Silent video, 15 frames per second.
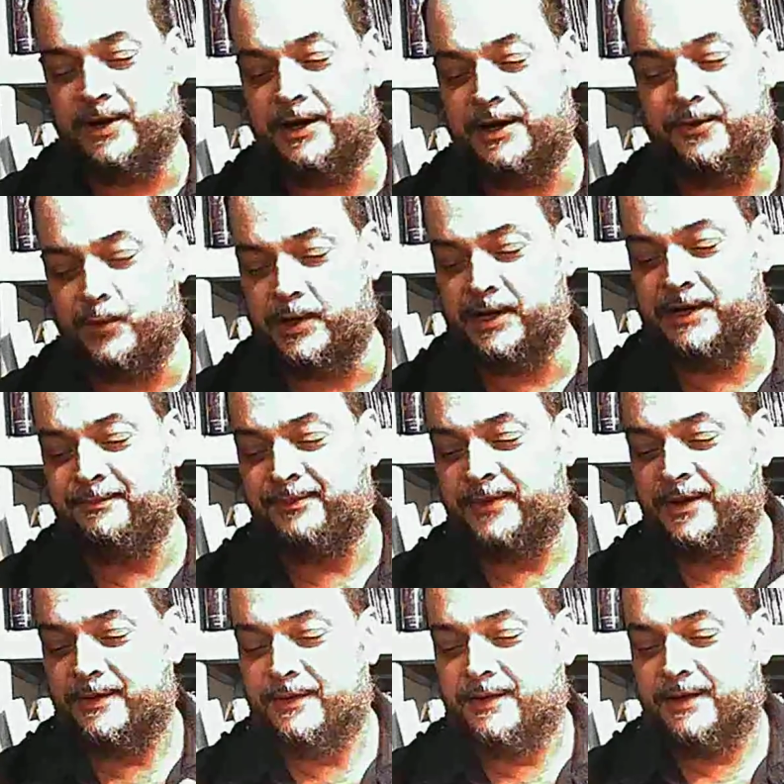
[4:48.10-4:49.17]
read.
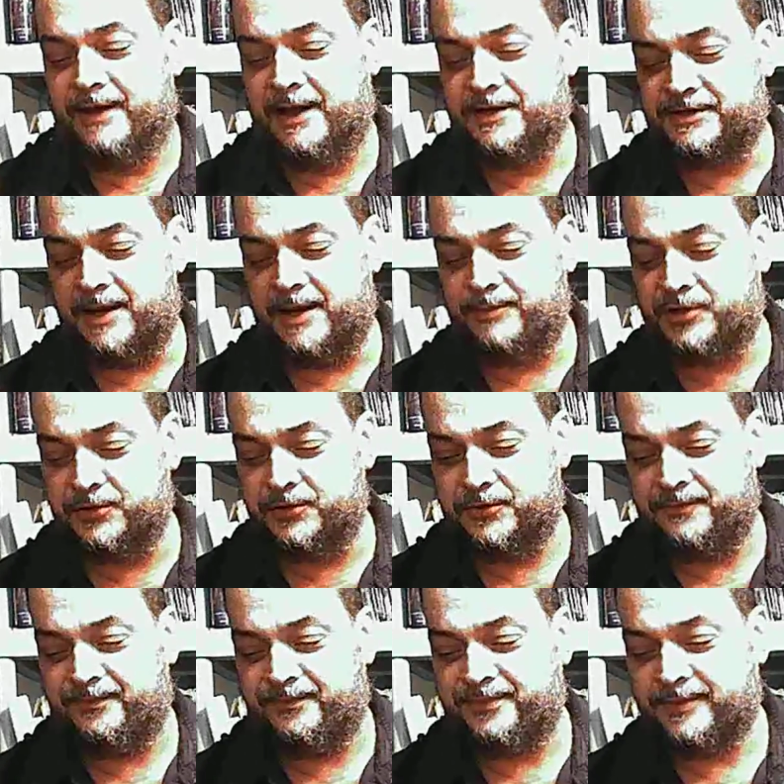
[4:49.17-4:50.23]
That's step 2.
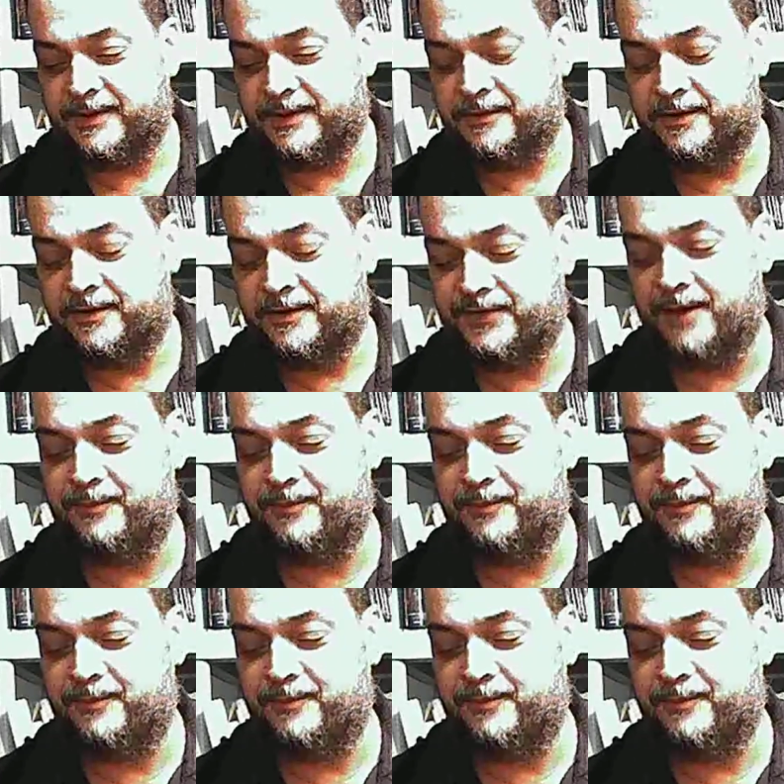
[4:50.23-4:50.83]
Step 3,